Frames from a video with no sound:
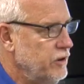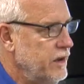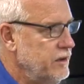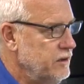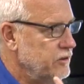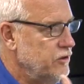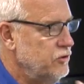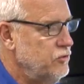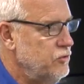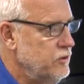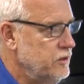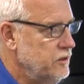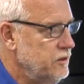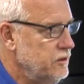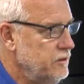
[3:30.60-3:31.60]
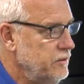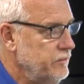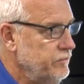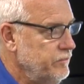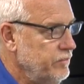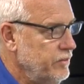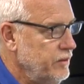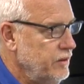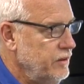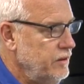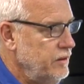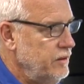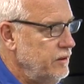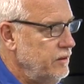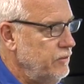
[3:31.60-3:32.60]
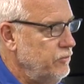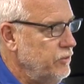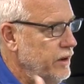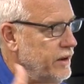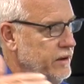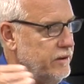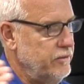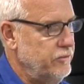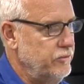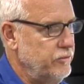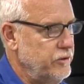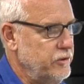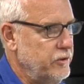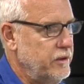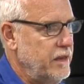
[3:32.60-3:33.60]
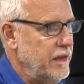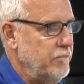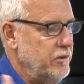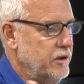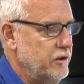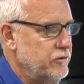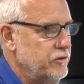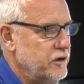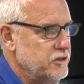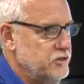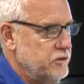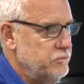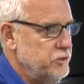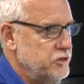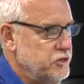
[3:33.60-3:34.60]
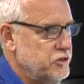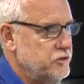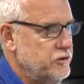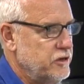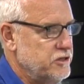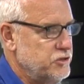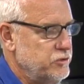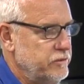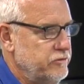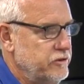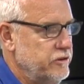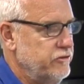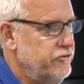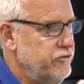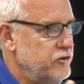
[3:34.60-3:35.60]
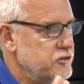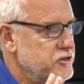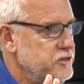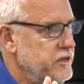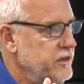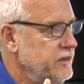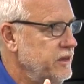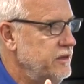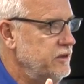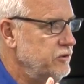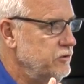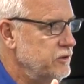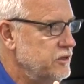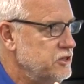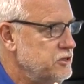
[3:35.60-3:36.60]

right on the corner, right where you came in across the bridge, across the river, the first thing that you would